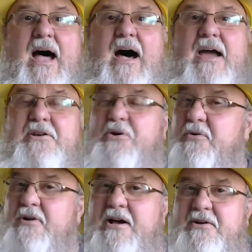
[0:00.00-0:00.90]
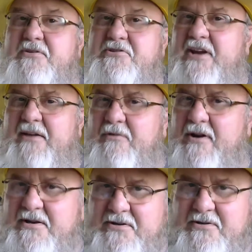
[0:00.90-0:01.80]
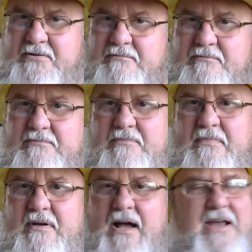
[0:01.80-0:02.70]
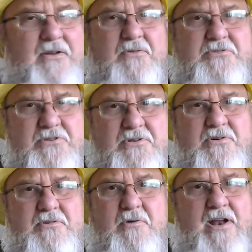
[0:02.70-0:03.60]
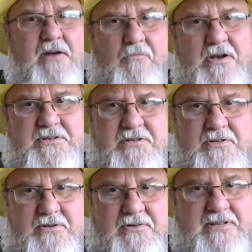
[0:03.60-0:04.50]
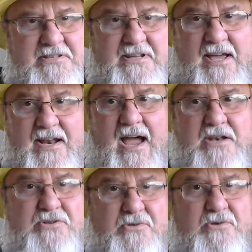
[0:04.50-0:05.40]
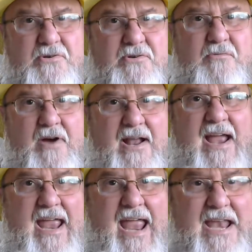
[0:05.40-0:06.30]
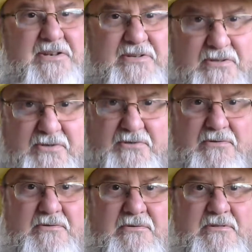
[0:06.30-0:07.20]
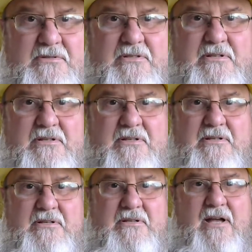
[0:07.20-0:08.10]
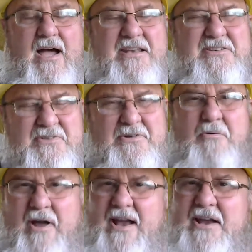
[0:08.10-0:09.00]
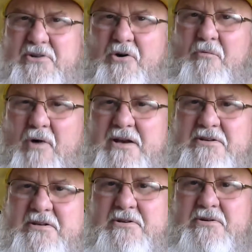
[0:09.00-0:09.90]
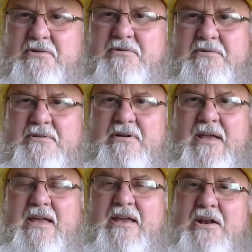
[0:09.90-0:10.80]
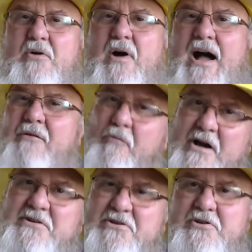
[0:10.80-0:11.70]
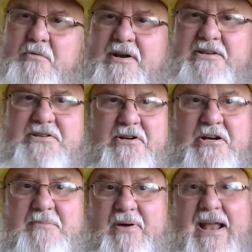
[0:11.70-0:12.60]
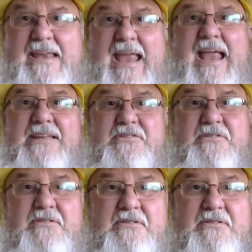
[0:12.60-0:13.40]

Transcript: I don't understand what I do. I don't do what I want to do. Instead, I do what I hate to do. I do what I don't want to do. You know, I want to do what is good, but I can't.